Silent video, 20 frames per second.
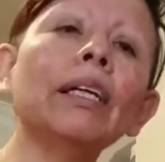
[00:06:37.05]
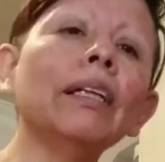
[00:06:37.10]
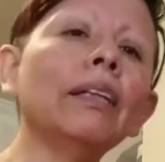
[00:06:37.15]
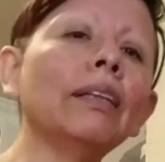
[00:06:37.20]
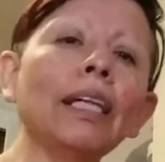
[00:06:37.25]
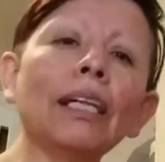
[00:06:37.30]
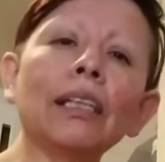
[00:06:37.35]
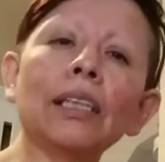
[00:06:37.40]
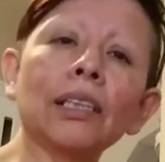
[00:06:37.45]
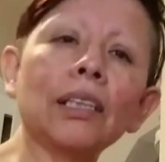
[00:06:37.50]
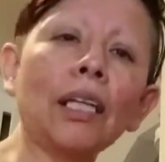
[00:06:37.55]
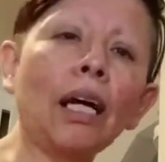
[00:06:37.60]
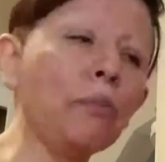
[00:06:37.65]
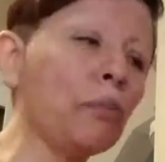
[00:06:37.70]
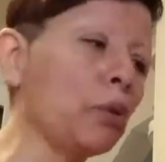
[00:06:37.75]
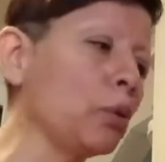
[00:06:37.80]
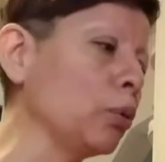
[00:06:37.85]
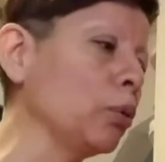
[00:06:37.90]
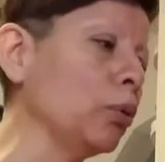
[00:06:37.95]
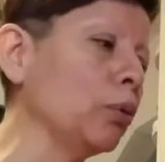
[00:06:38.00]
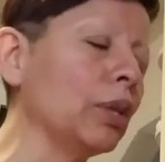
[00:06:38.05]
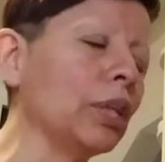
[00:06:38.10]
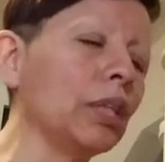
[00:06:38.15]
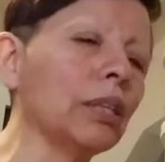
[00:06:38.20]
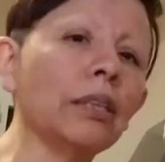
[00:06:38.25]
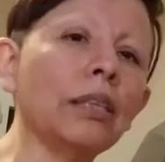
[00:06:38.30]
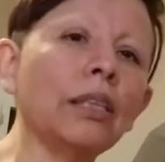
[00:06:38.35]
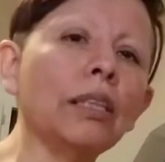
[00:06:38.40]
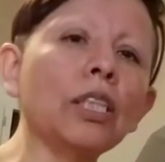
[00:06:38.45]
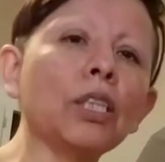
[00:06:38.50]
It takes time to do
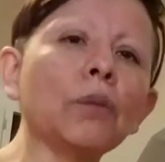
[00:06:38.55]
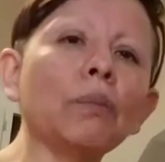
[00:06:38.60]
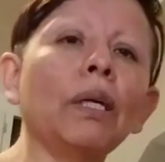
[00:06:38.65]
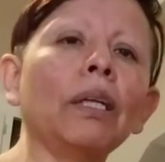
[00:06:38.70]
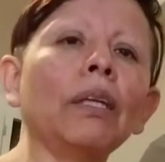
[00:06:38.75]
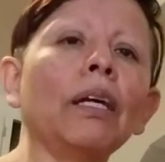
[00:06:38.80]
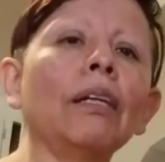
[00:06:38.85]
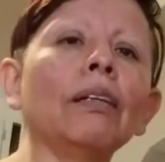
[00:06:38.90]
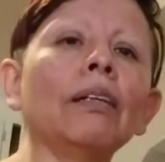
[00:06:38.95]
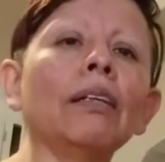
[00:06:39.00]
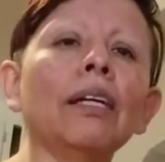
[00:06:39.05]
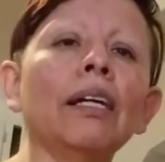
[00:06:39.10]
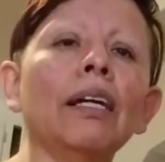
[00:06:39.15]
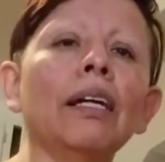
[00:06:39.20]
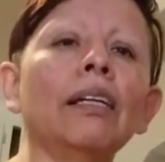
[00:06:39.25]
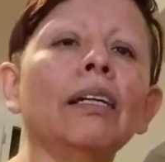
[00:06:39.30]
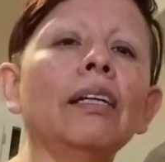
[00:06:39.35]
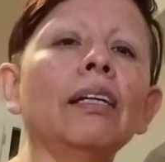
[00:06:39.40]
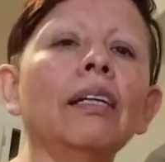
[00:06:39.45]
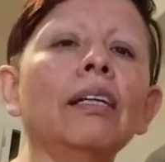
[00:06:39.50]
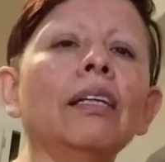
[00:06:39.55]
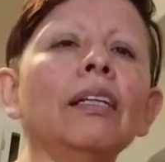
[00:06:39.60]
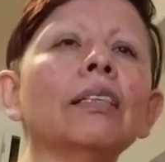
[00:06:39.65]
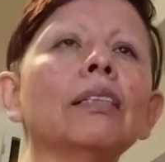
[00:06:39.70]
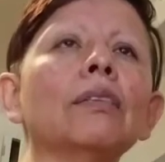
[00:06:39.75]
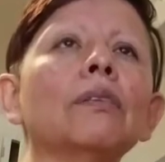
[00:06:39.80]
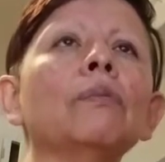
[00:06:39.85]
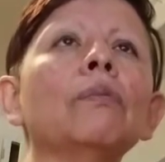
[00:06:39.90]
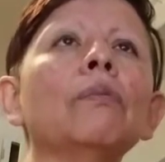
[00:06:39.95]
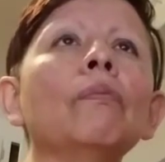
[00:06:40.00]
this dish, but at the end
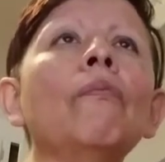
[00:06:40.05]
is